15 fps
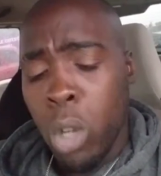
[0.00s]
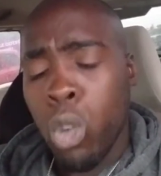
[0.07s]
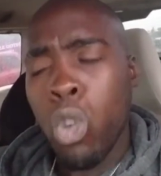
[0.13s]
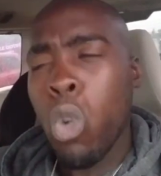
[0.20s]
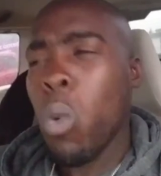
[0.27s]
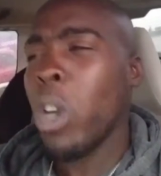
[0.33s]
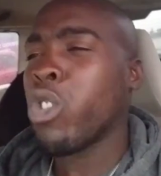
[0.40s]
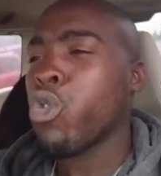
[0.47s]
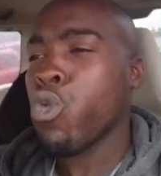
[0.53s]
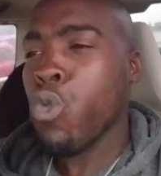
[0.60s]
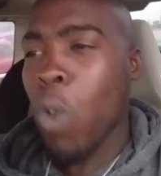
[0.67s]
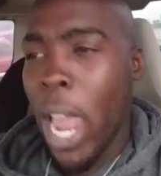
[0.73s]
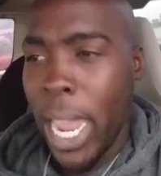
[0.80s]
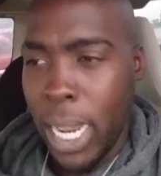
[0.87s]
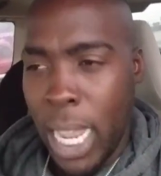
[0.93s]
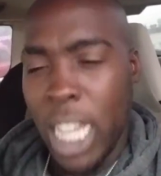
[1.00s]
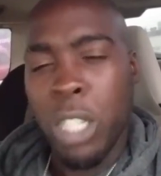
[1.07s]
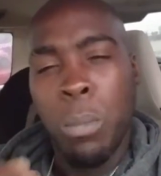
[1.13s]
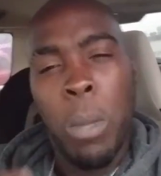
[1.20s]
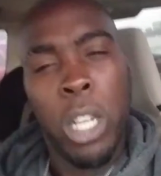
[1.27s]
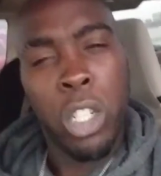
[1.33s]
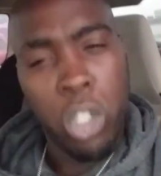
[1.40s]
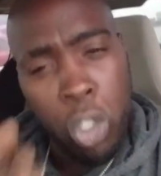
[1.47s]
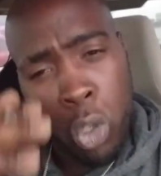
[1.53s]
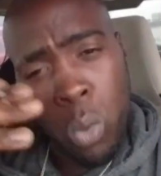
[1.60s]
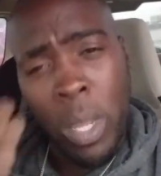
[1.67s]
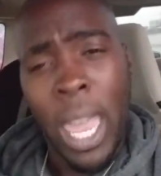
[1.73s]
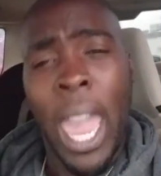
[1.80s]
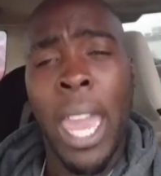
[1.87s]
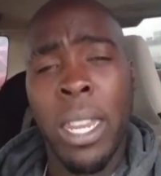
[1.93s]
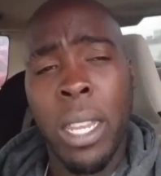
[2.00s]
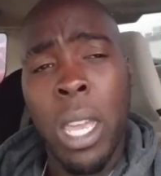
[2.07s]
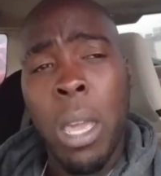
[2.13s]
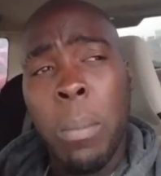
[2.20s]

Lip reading: Do what's right as much as you can.